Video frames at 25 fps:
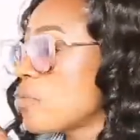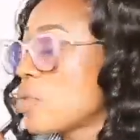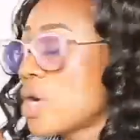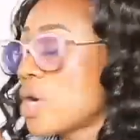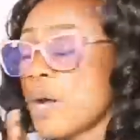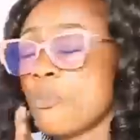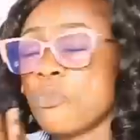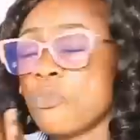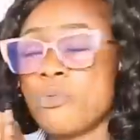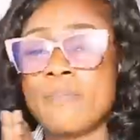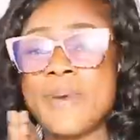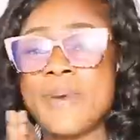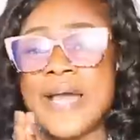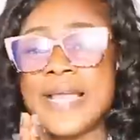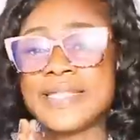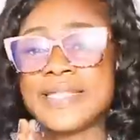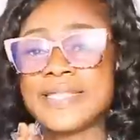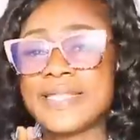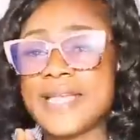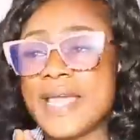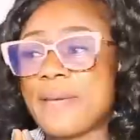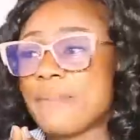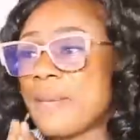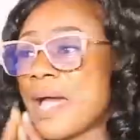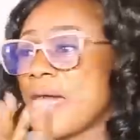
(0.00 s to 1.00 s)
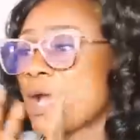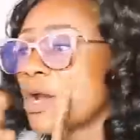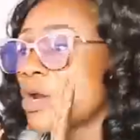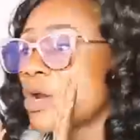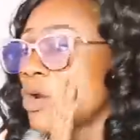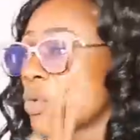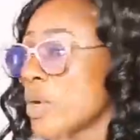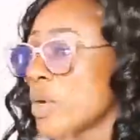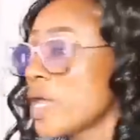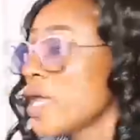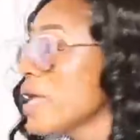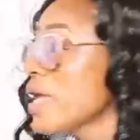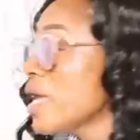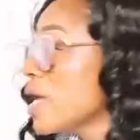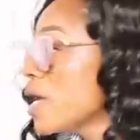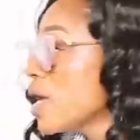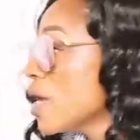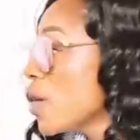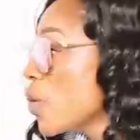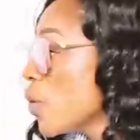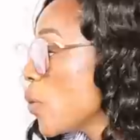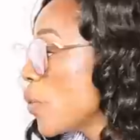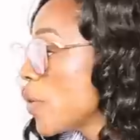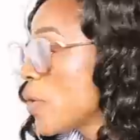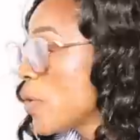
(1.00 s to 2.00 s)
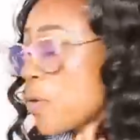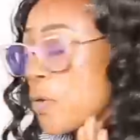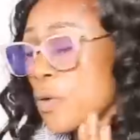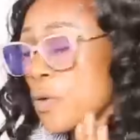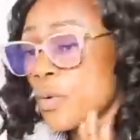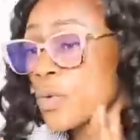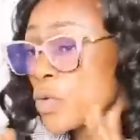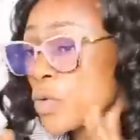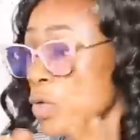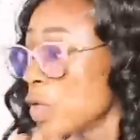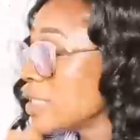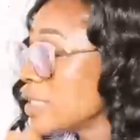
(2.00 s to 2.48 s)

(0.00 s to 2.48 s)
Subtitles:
We'll come home by 10. Agree? You